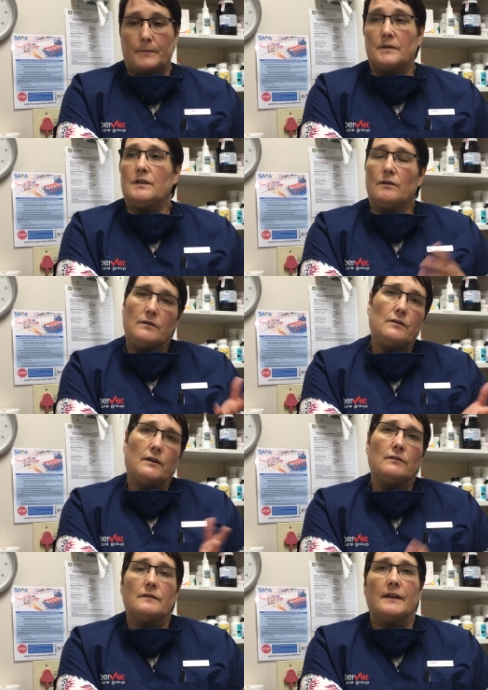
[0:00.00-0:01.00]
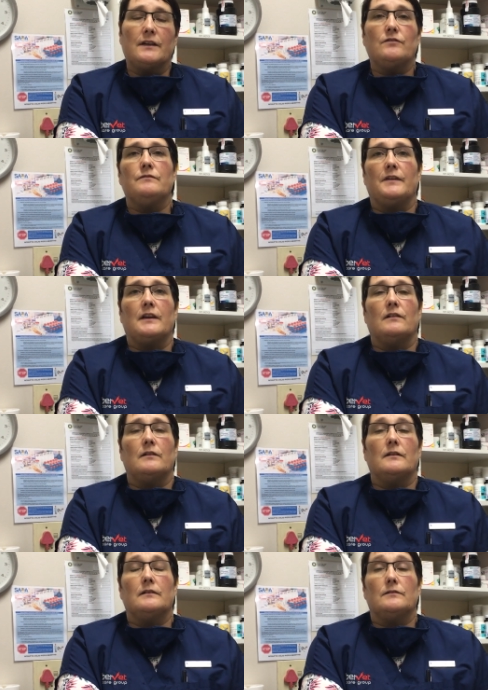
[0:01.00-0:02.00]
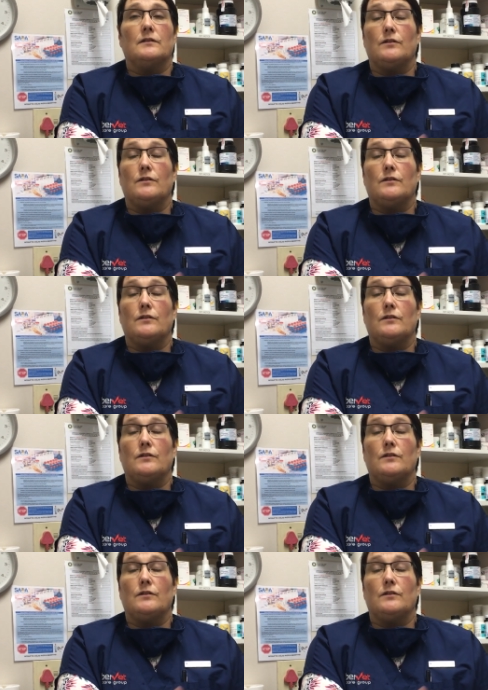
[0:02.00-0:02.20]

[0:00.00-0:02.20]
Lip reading: So take it to